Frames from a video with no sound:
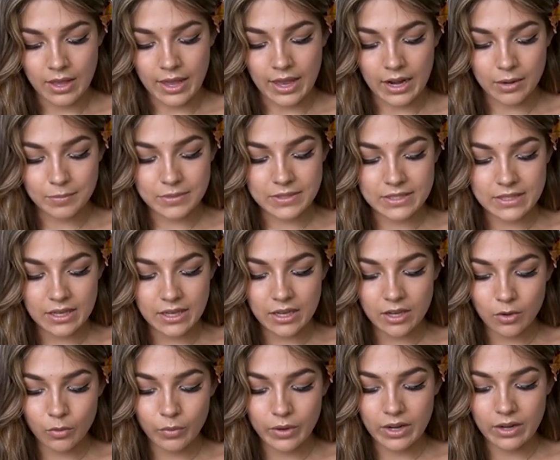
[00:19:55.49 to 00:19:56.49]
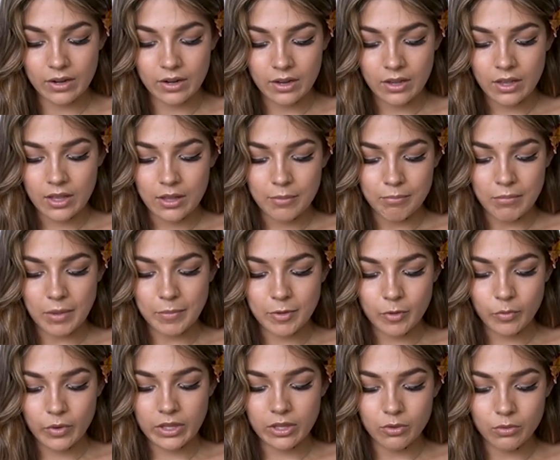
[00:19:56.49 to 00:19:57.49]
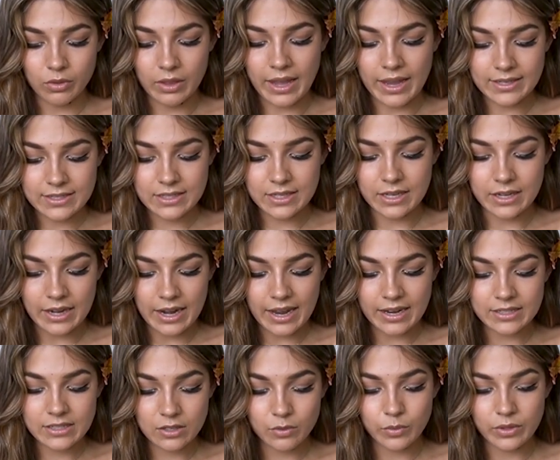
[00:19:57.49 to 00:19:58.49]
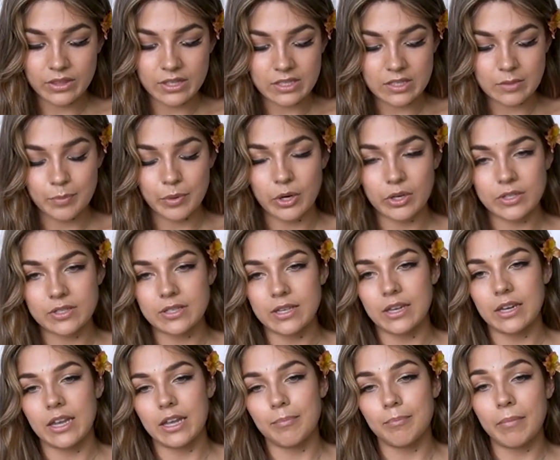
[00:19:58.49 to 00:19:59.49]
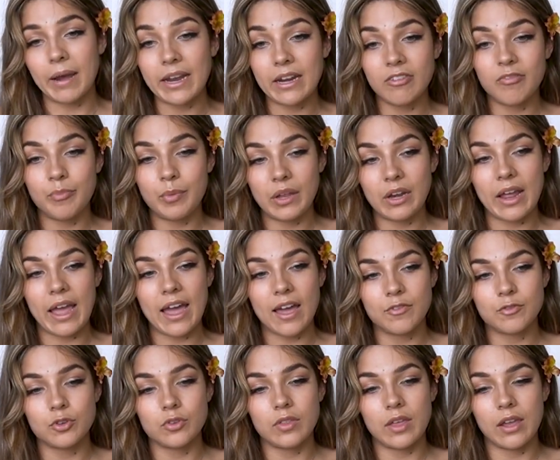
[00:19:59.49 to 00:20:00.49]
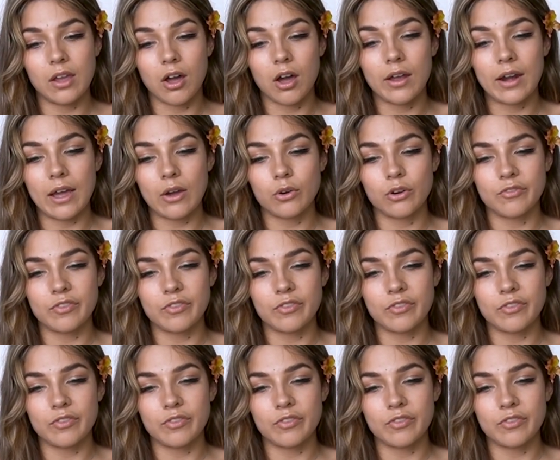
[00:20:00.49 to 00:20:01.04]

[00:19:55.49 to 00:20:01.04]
And I'm seeing when maybe when you last connected with this person, it might have been after they got out